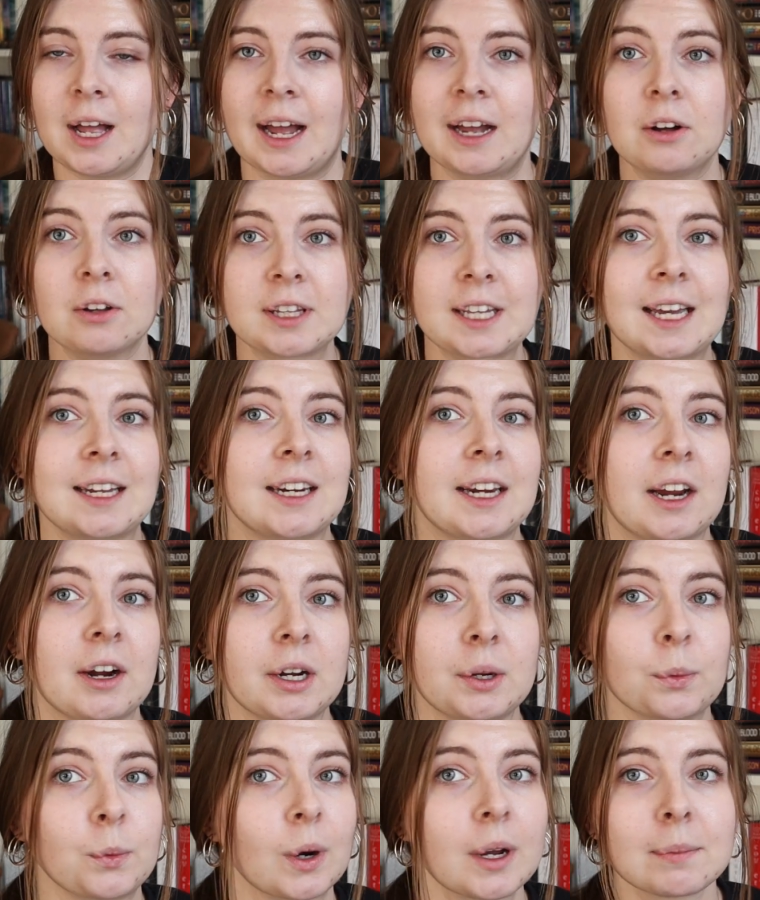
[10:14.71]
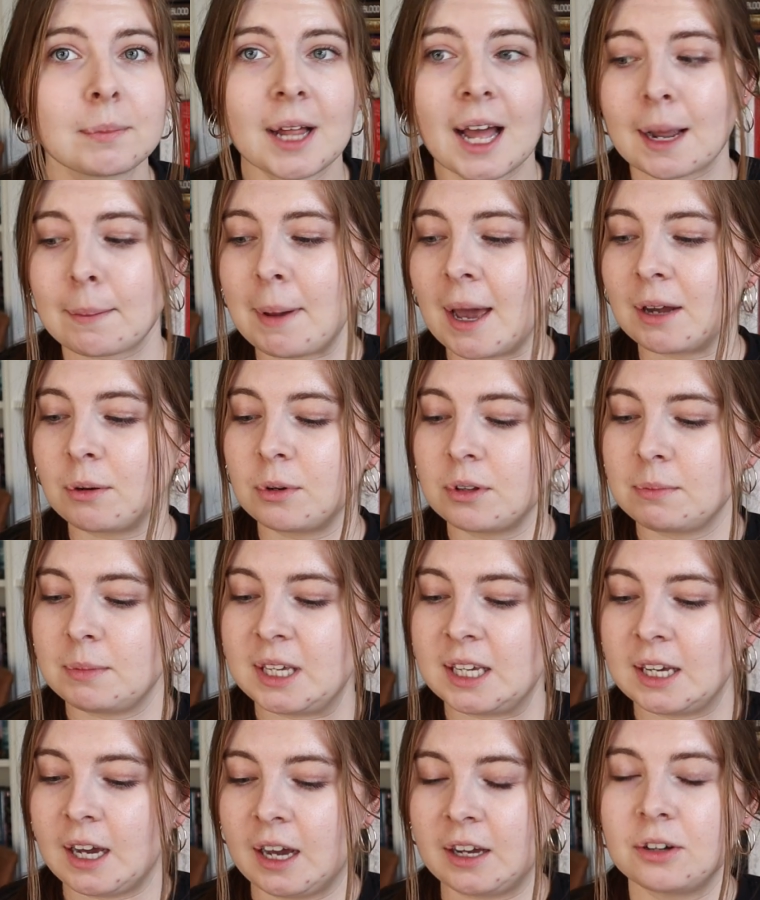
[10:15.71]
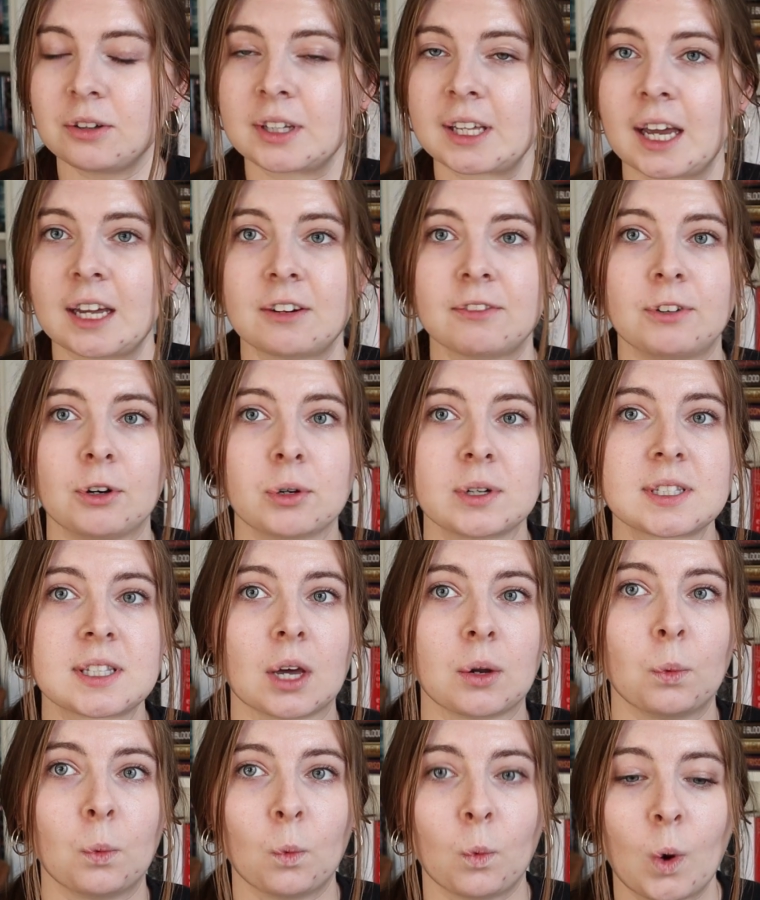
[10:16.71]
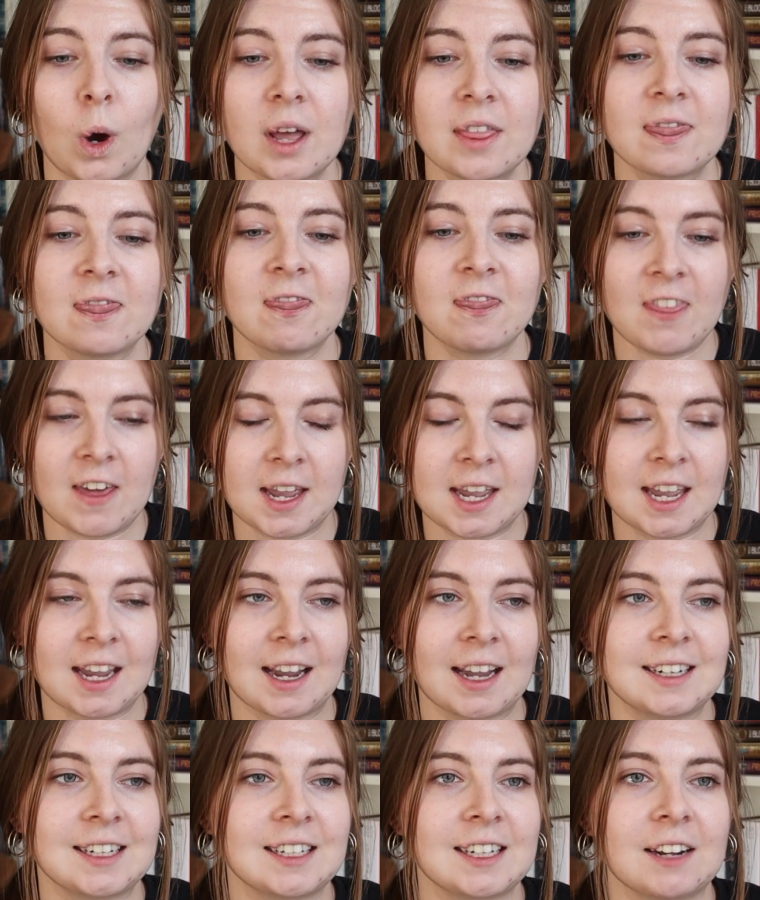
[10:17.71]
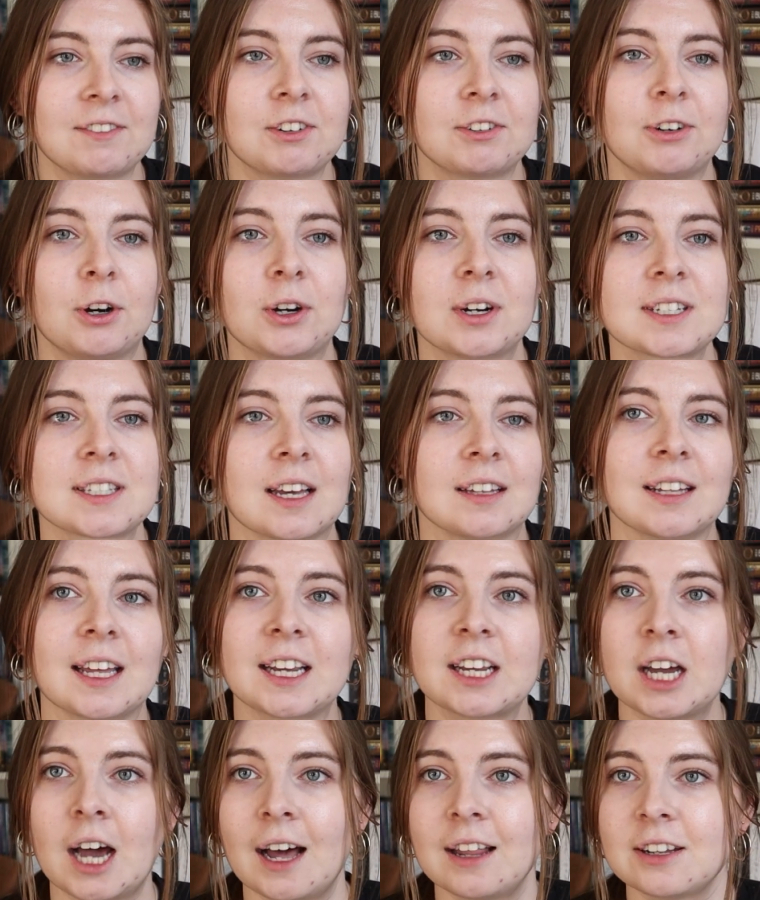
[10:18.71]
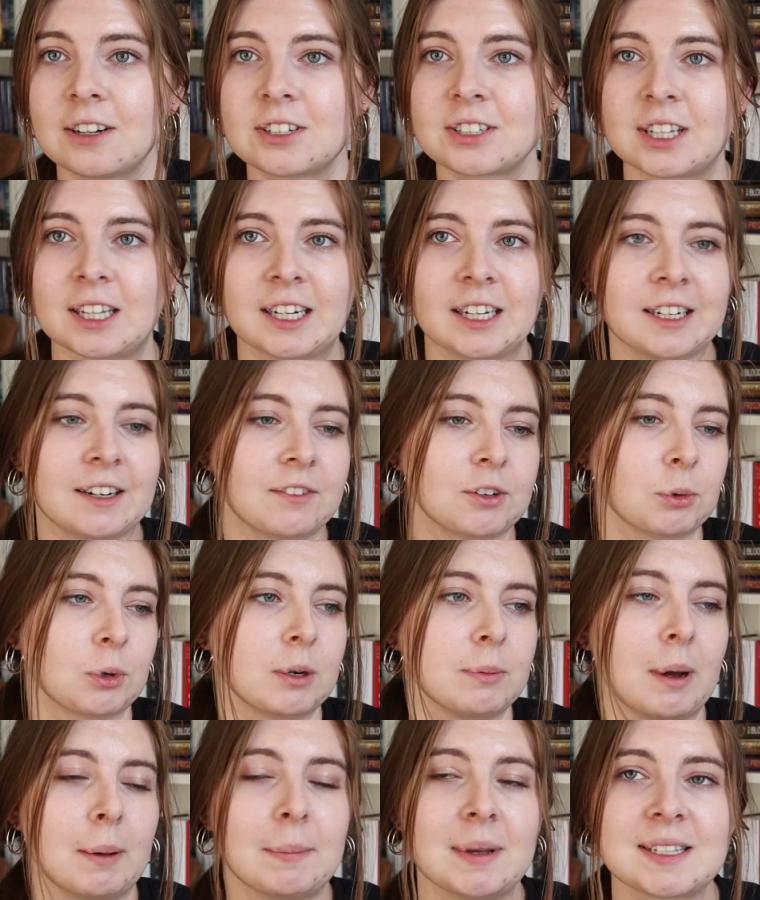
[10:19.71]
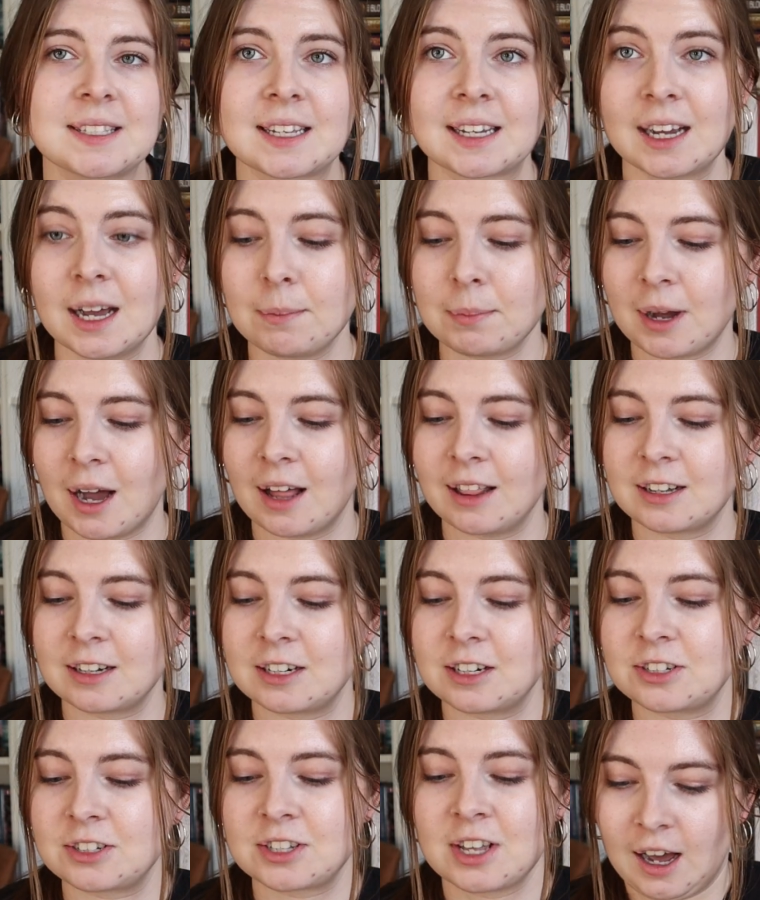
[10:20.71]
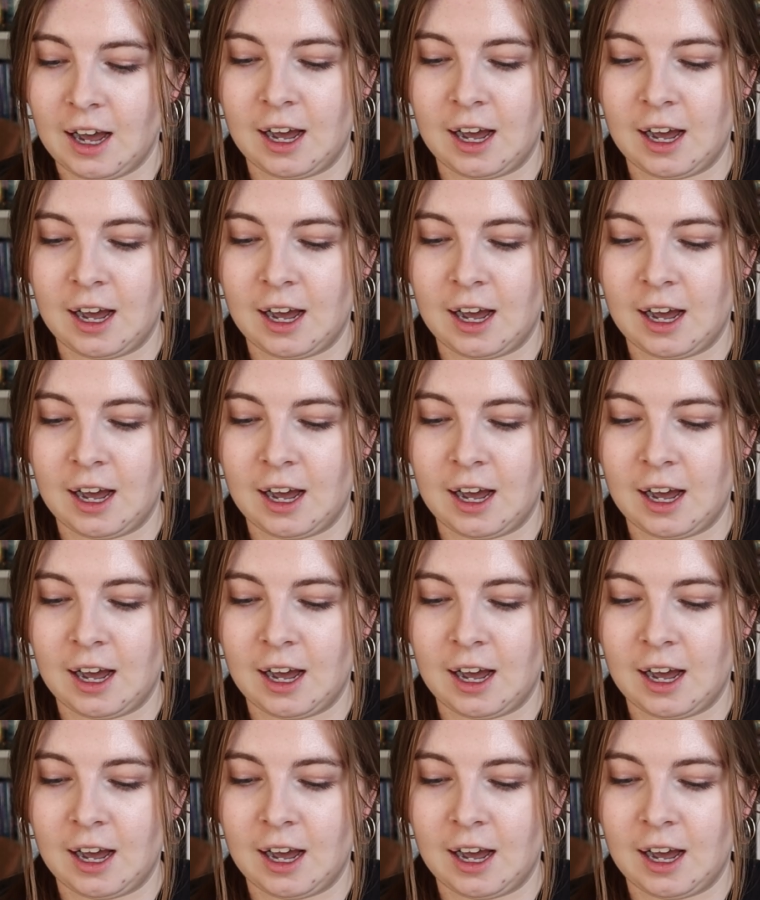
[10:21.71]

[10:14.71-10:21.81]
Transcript: I only had to carry one black pen with me. I only had to focus on one thing. I didn't have to focus on like colors. I didn't have to worry about messing up colors.